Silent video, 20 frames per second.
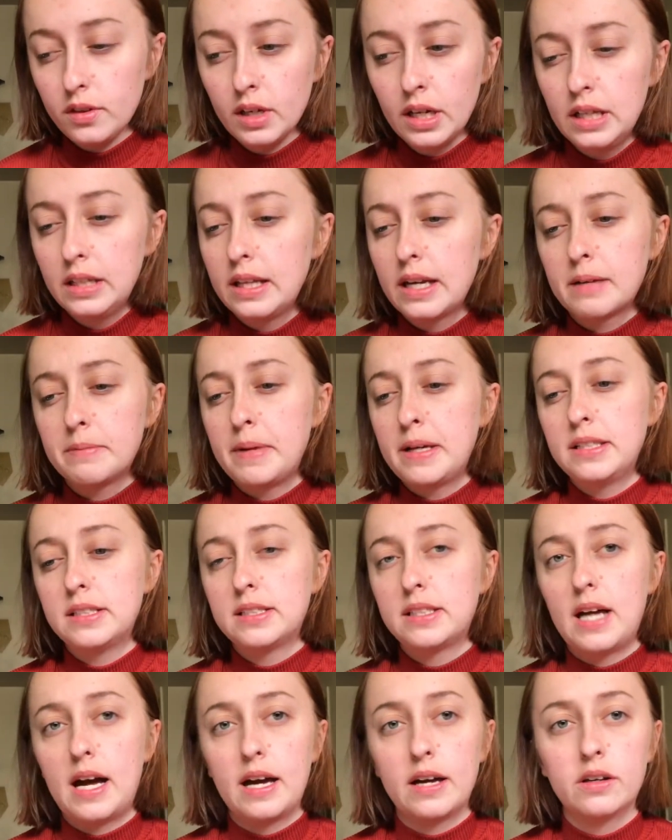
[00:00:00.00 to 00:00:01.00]
my
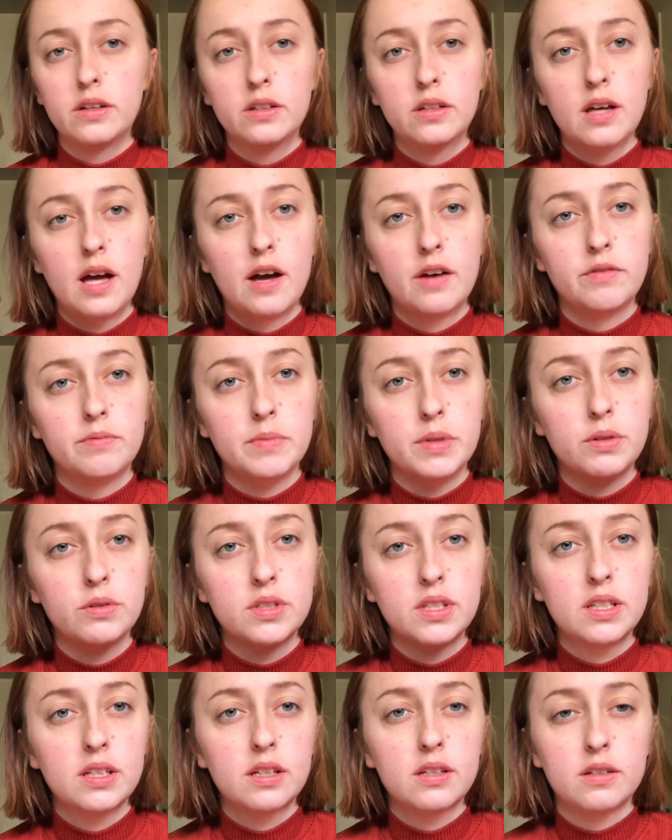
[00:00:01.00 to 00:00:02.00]
style of
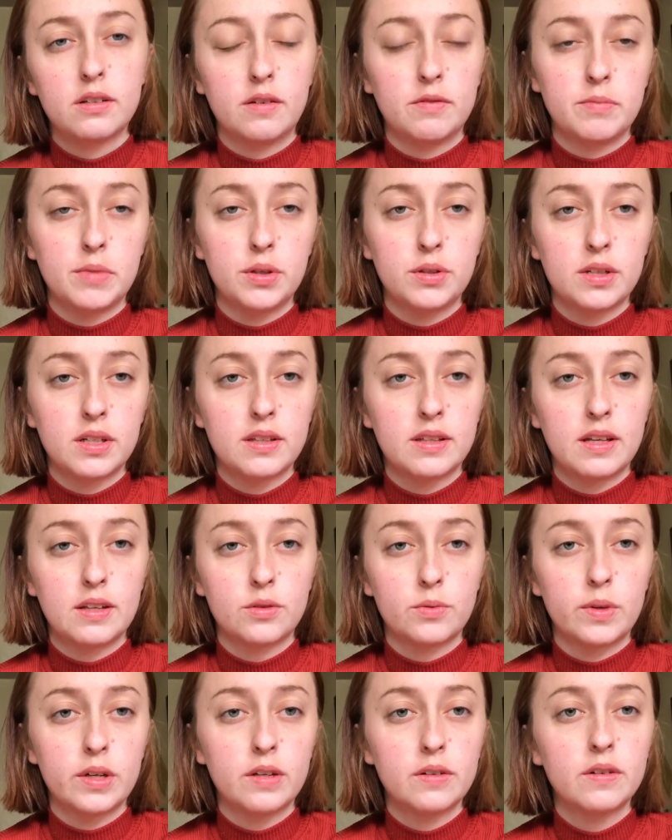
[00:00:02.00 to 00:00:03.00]
music, that's
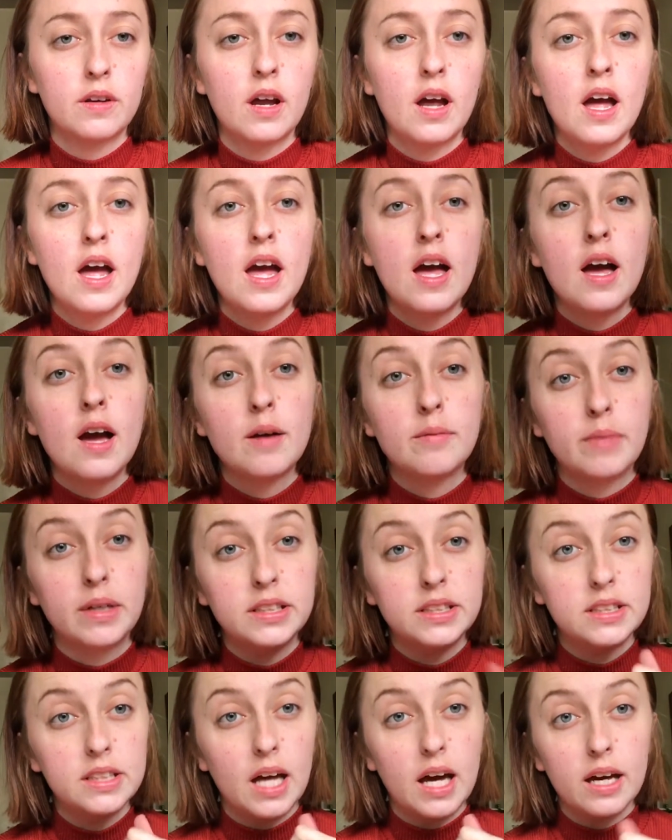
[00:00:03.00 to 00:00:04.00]
weird. My
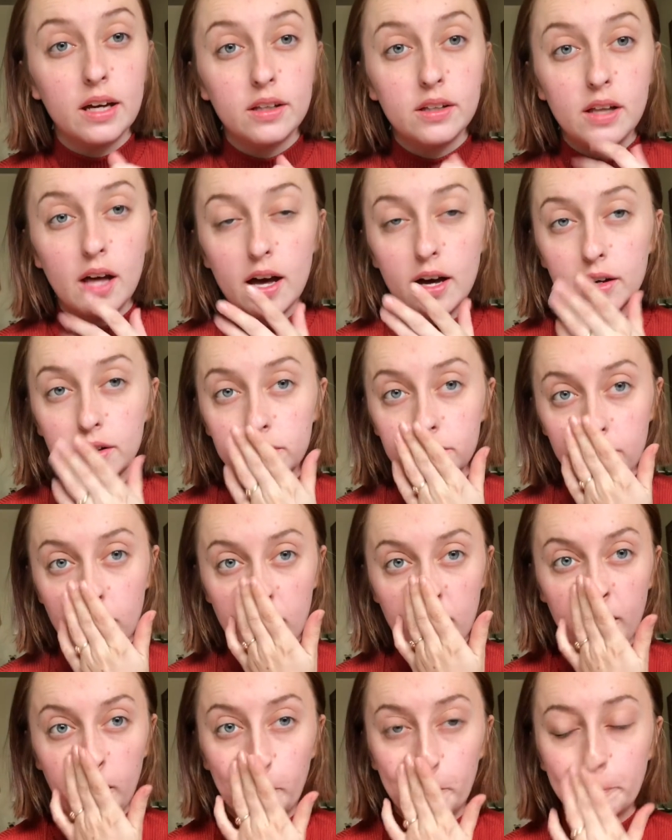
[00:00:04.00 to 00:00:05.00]
style of
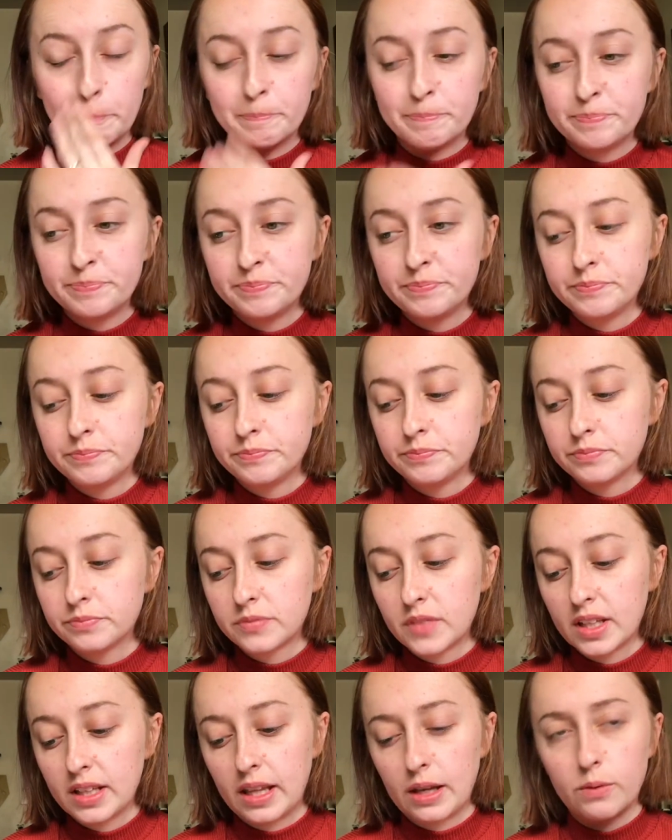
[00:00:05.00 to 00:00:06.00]

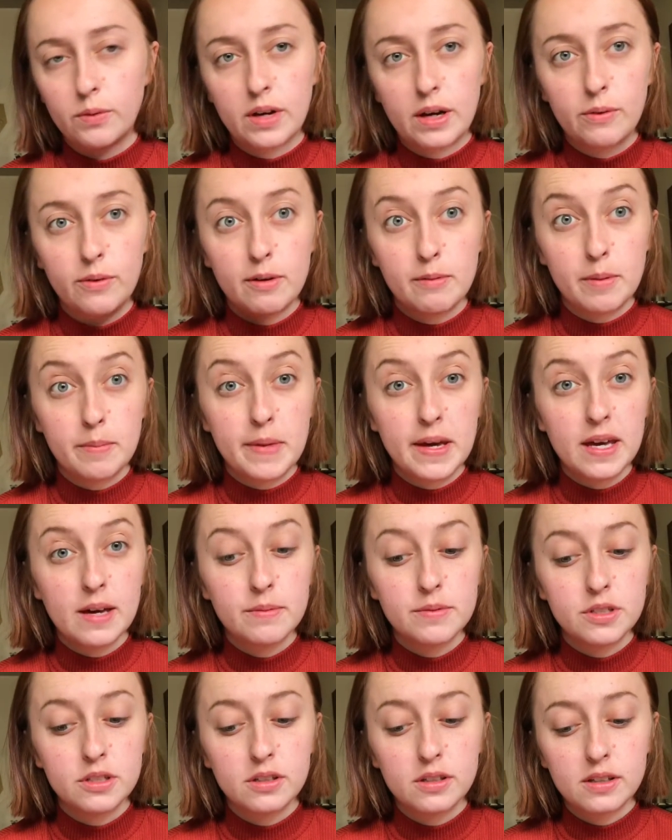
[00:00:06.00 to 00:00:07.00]
what I want my makeup
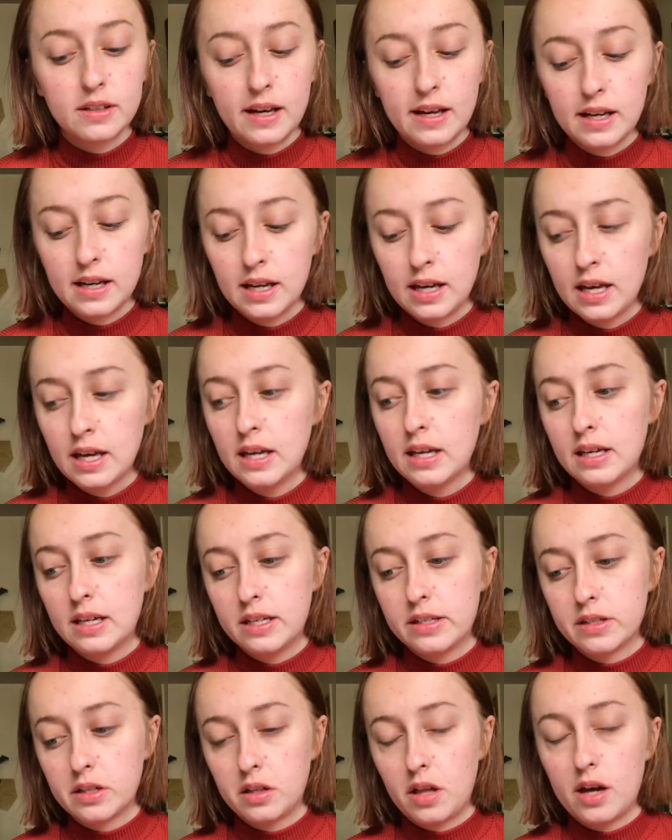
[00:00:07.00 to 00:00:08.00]
to look like
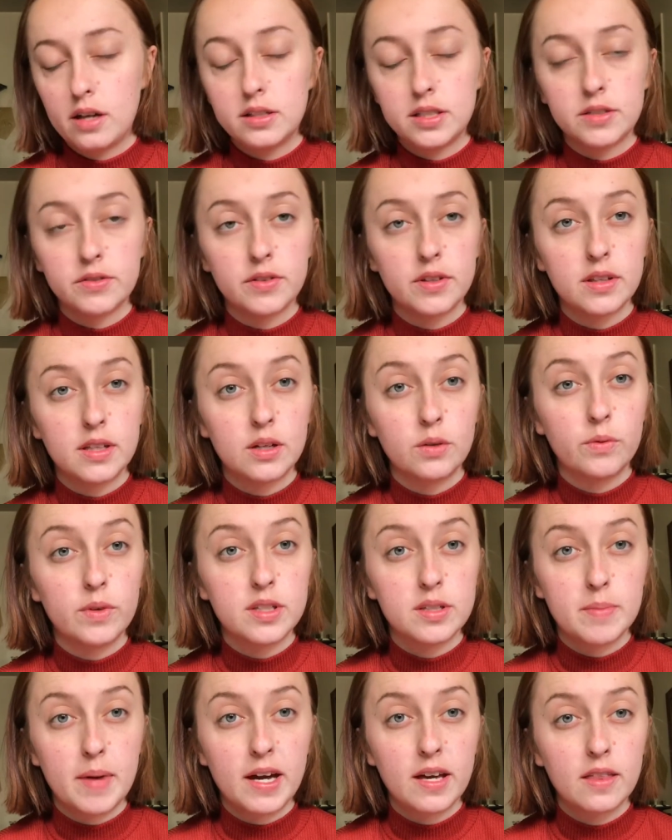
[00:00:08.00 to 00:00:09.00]
is a lot different than it was
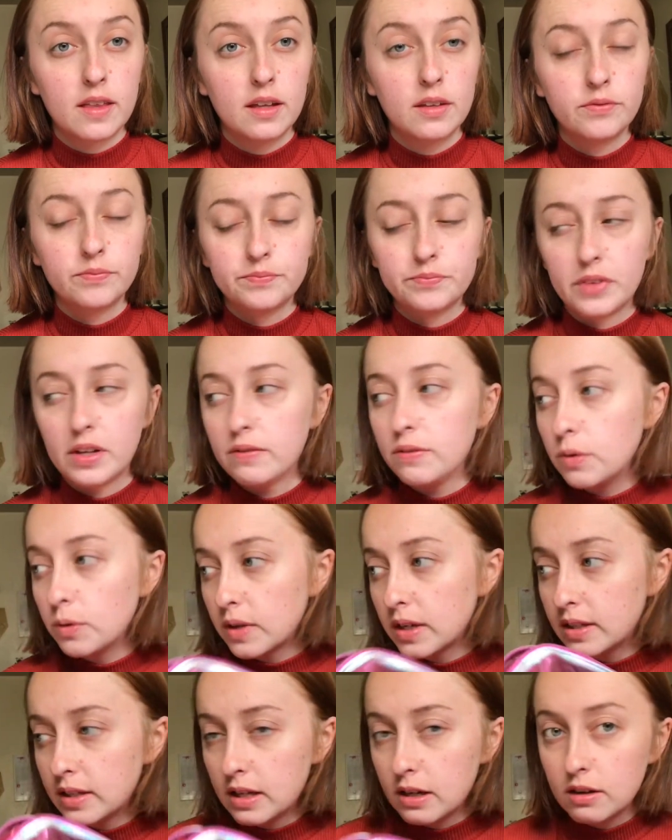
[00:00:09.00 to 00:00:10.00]
back then. If you
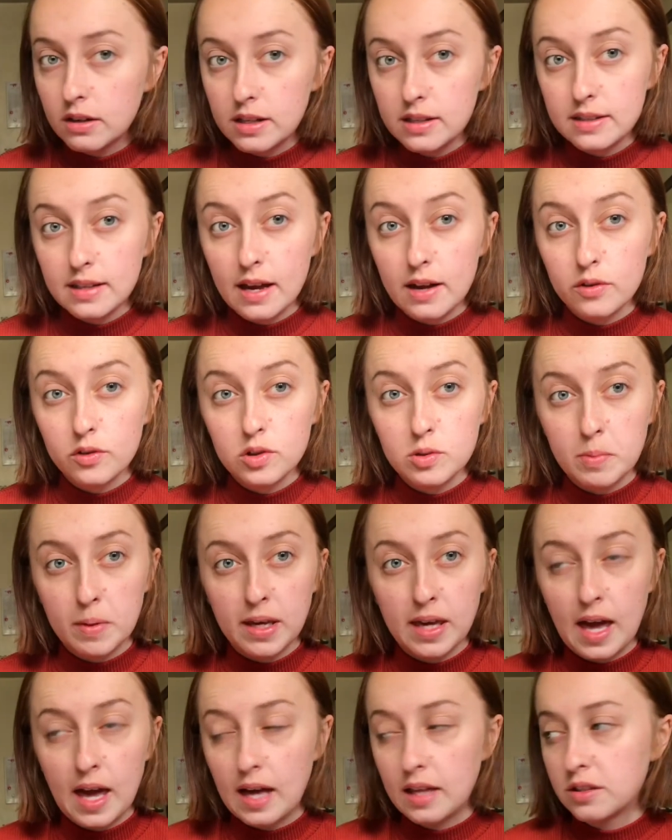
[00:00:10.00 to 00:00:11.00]
can hear any sounds, my
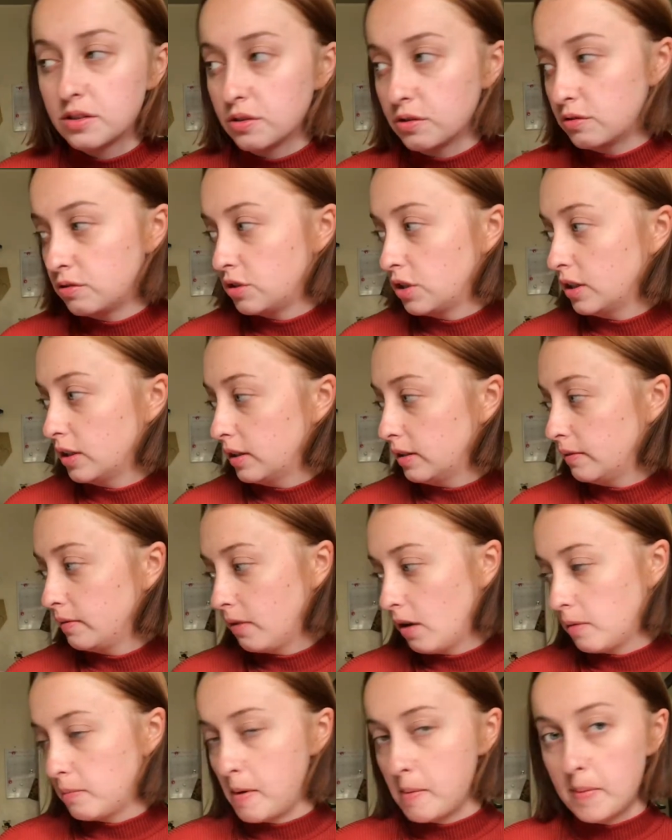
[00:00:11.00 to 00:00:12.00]
cats are chilling
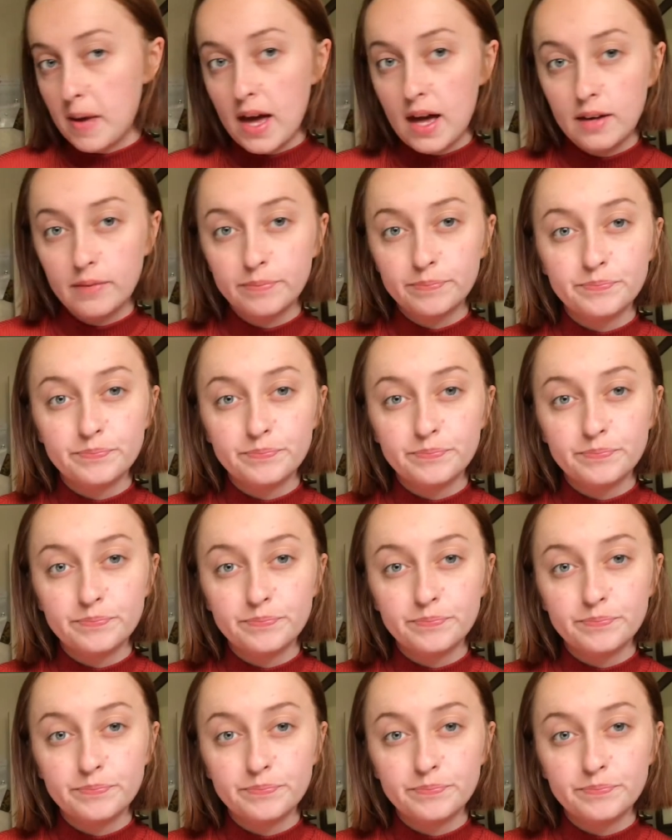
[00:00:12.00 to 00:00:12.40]
on the bed,